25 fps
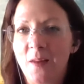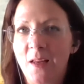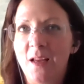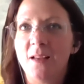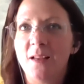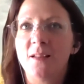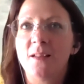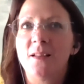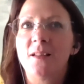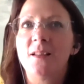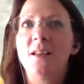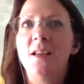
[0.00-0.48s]

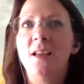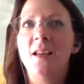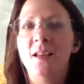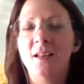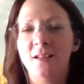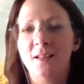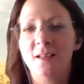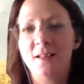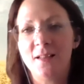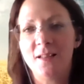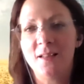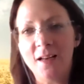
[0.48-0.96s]
as
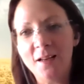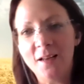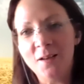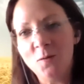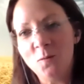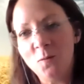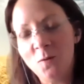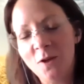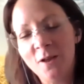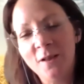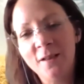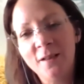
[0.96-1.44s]
in the
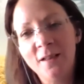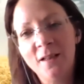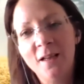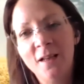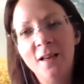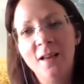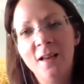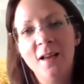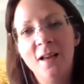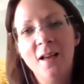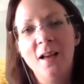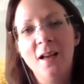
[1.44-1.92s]
second
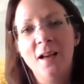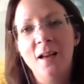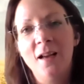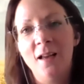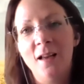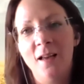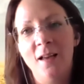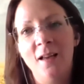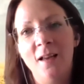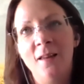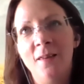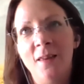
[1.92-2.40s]
one,
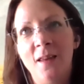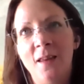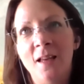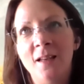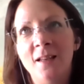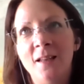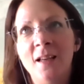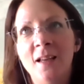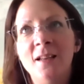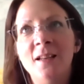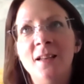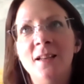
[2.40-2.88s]
and
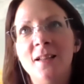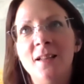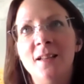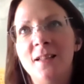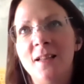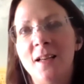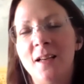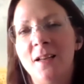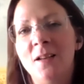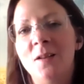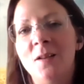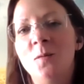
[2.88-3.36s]
then in the
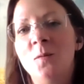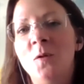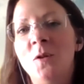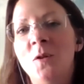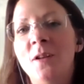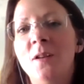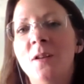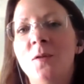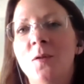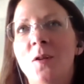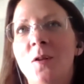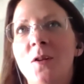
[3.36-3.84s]
second
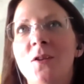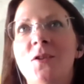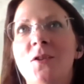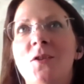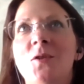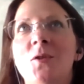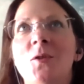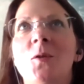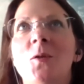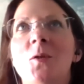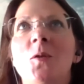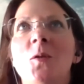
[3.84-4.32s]
one it
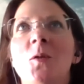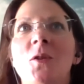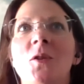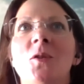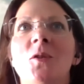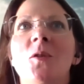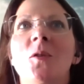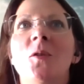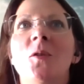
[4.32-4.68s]
also,